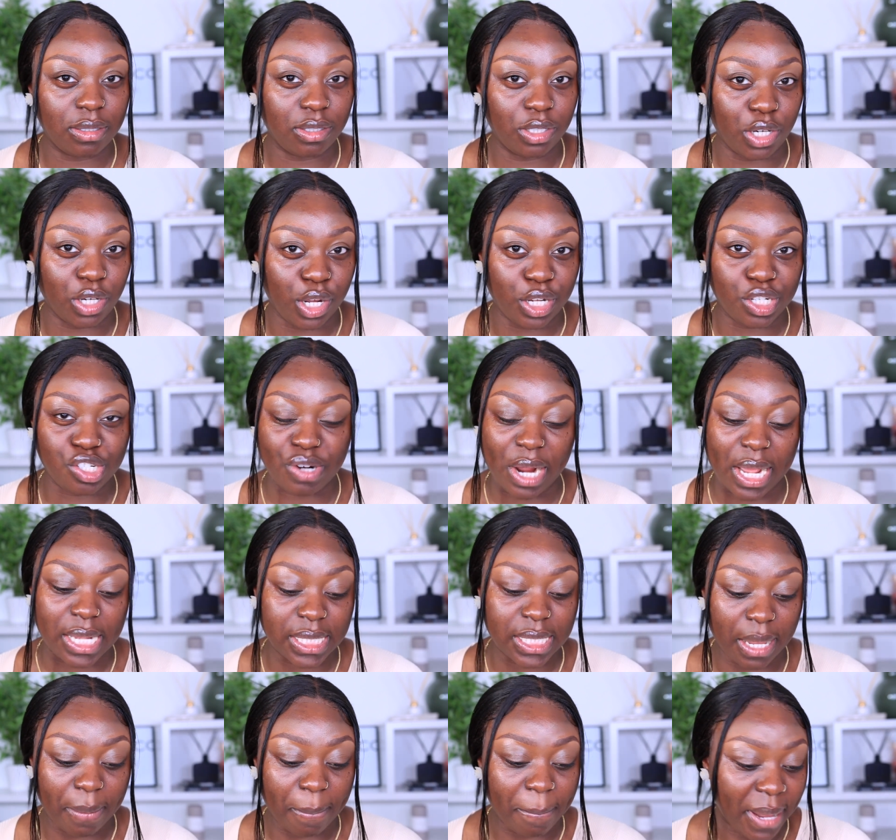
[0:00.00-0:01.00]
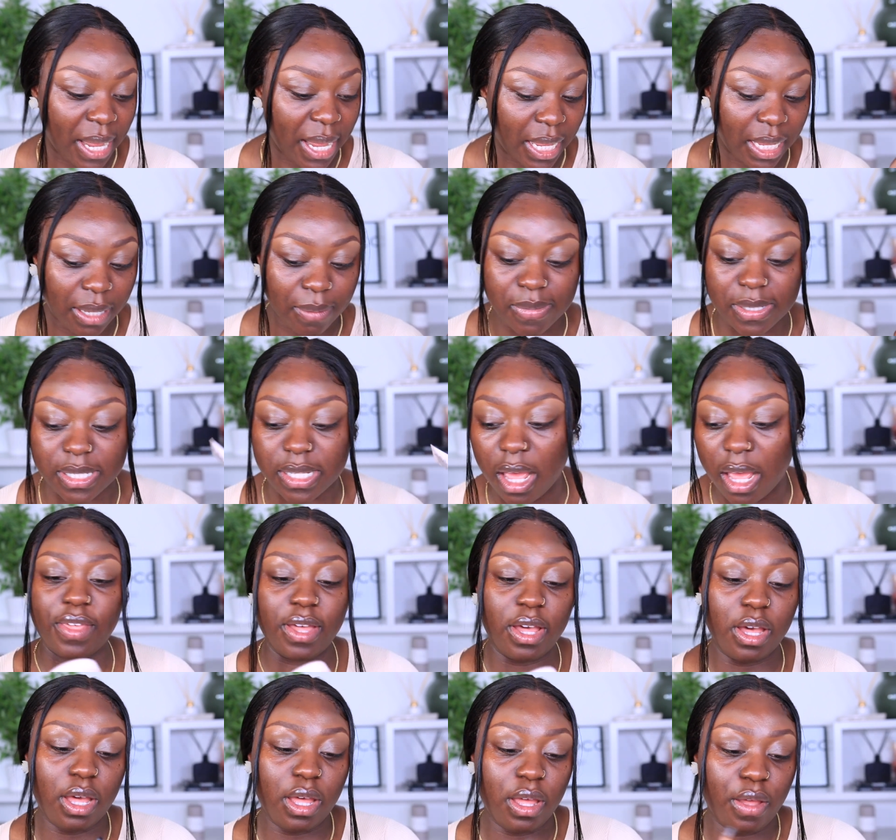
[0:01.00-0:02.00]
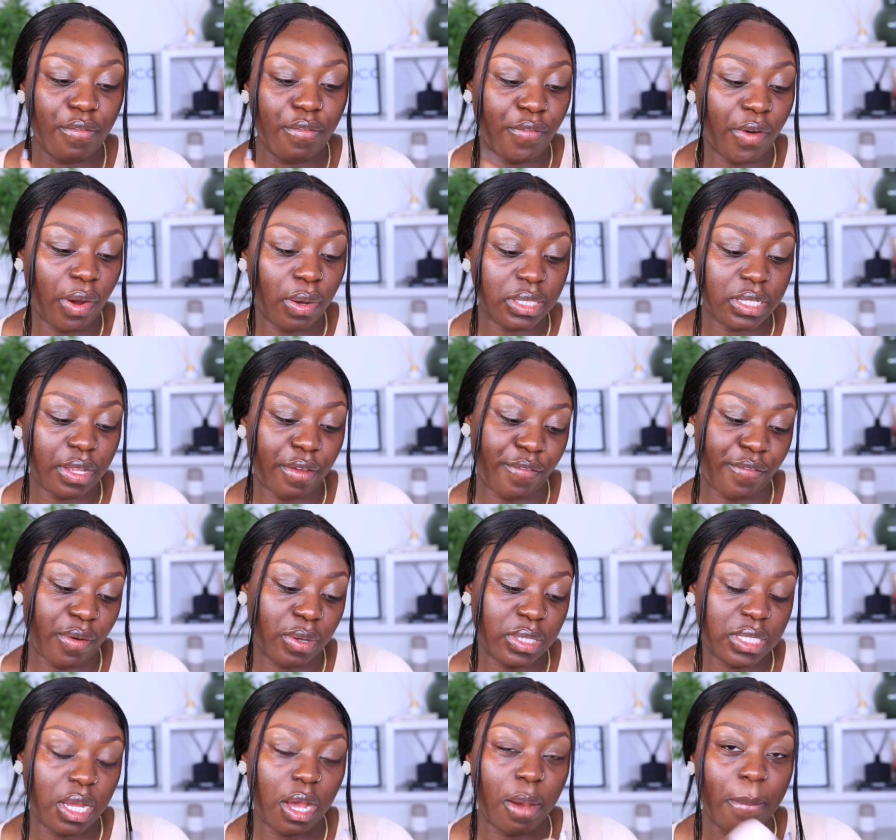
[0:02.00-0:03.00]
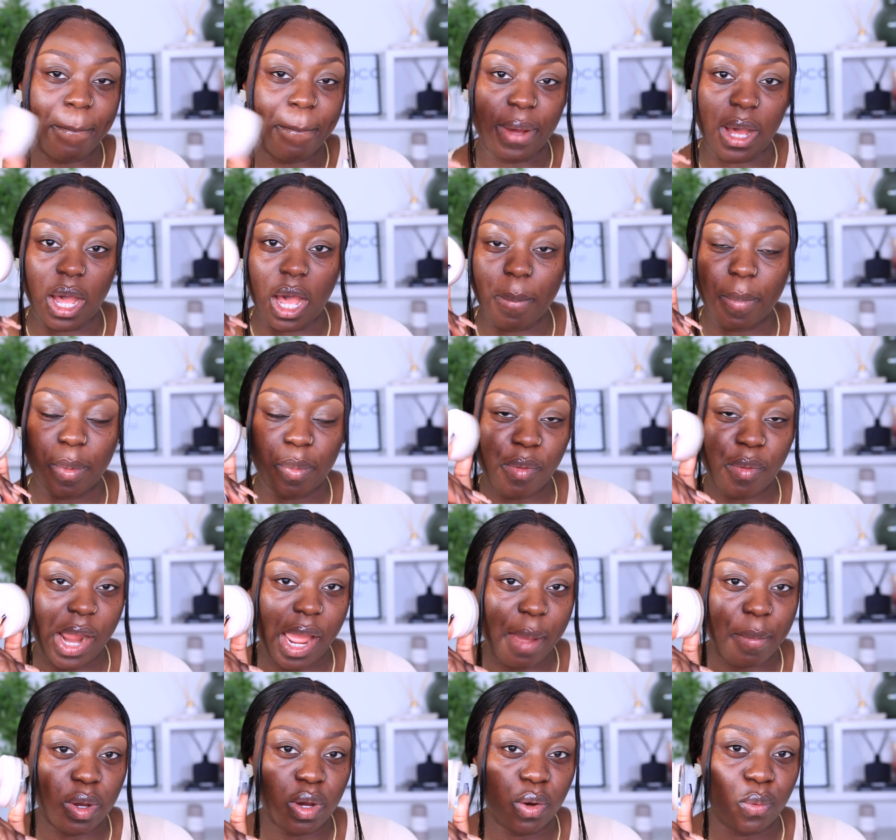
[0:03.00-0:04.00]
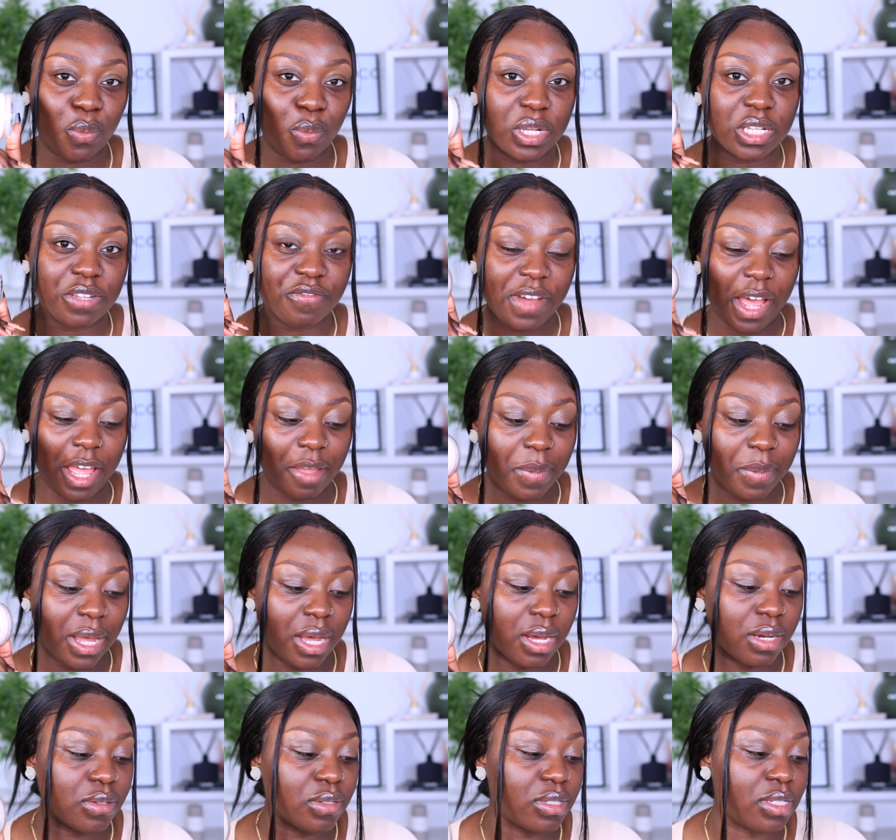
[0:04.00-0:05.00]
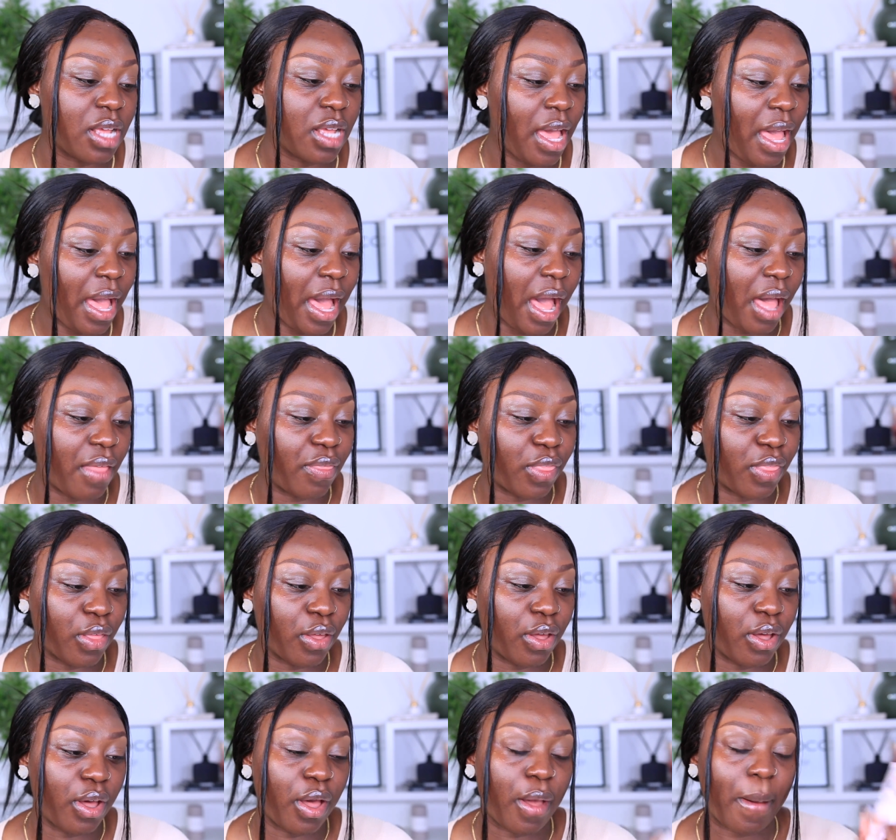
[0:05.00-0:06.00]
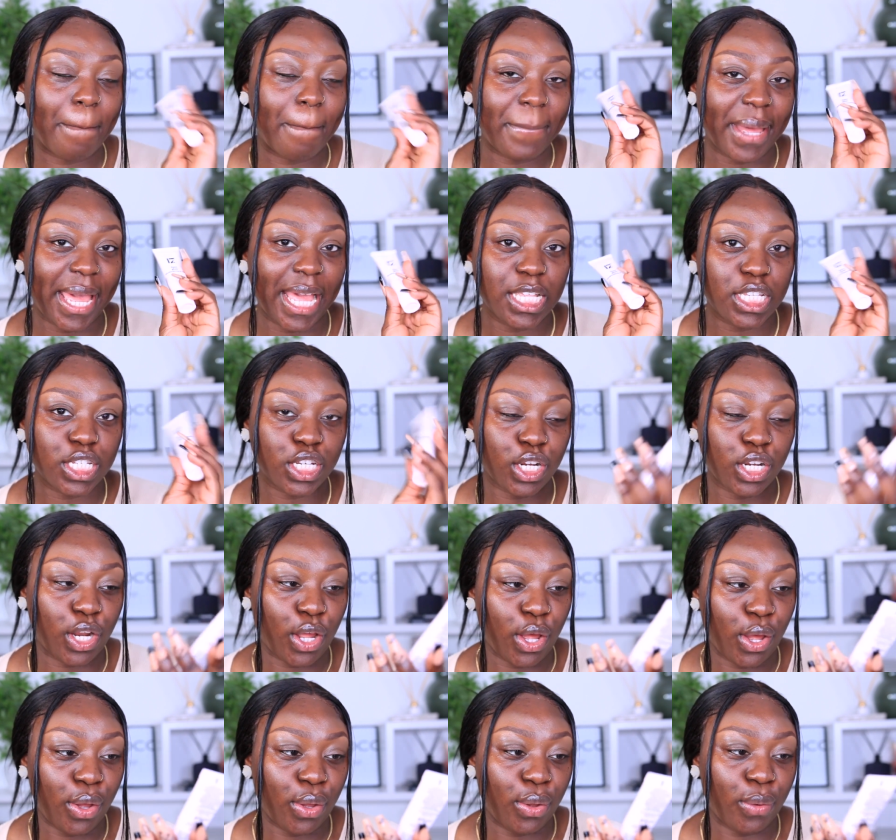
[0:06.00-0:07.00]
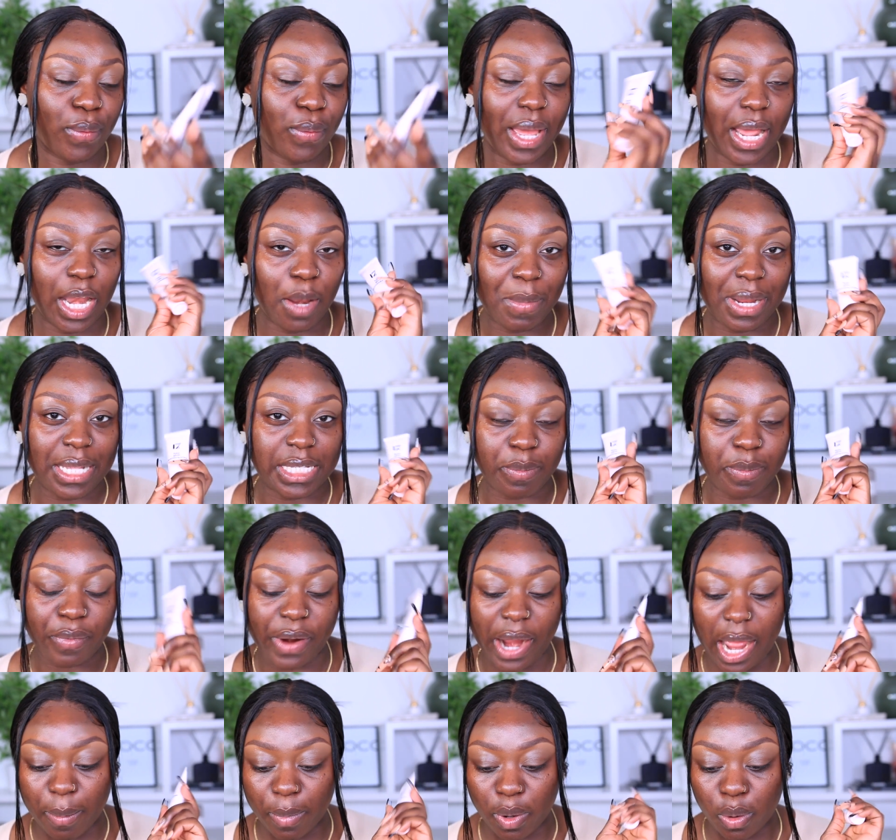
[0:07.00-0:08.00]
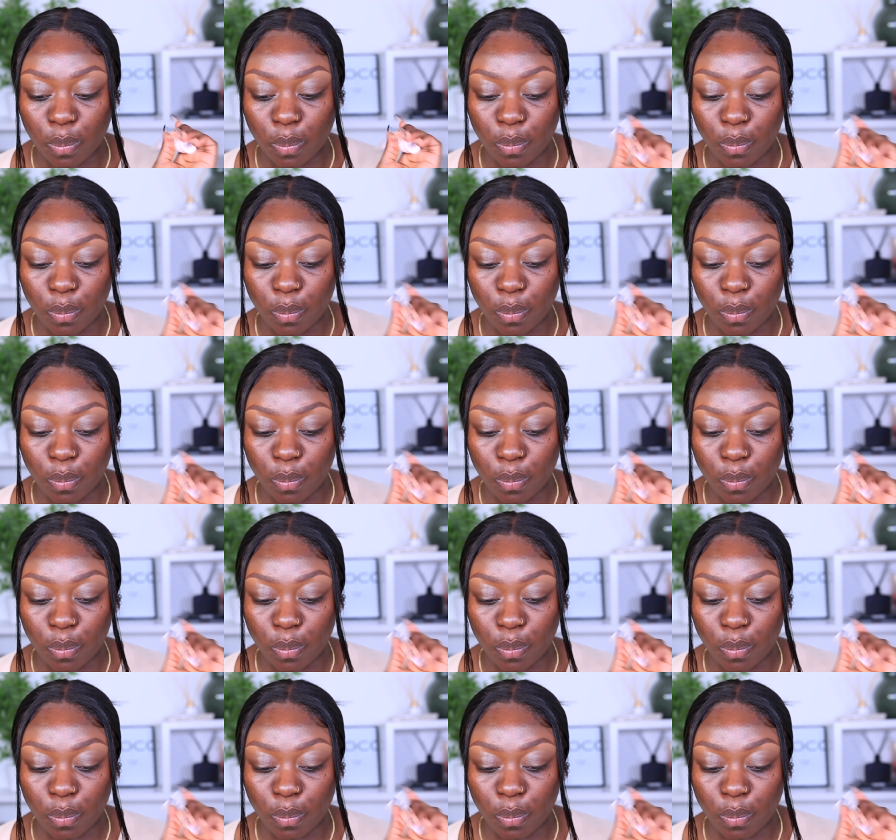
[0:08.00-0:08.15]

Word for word: you know dry skin babes the photo Filter Balm Primer was £5 and the Base Glow illuminated Primer